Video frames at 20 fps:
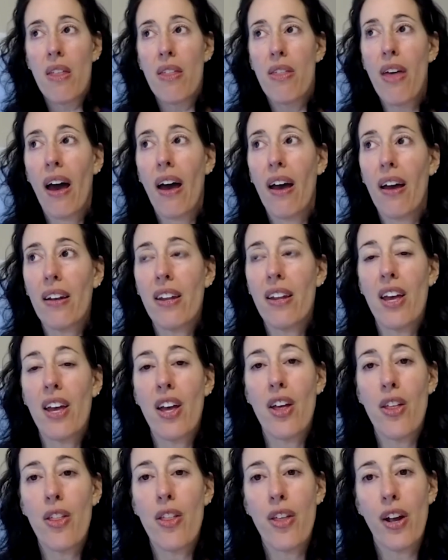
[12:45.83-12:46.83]
that
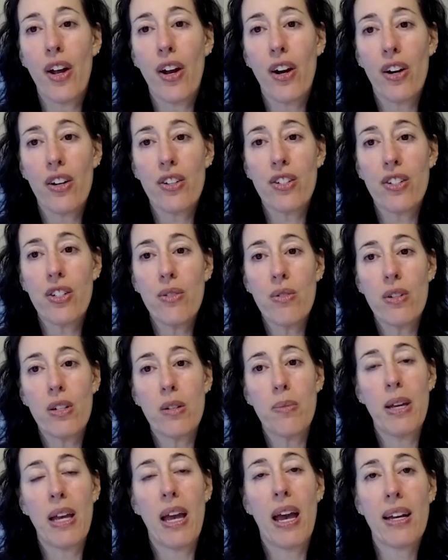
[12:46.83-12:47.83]
their
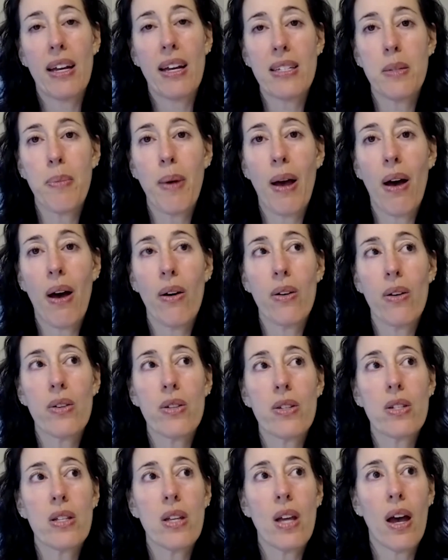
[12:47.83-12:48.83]
soon-to-be
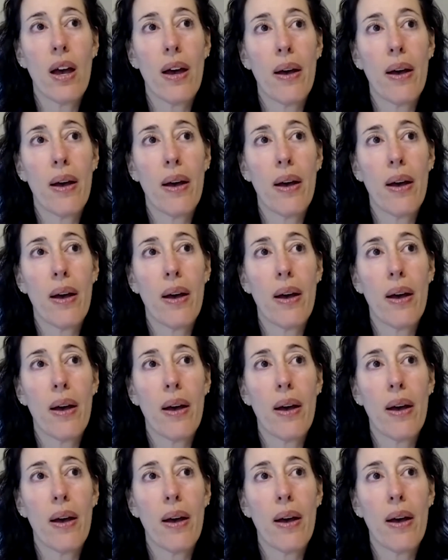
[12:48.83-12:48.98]
ex-spouse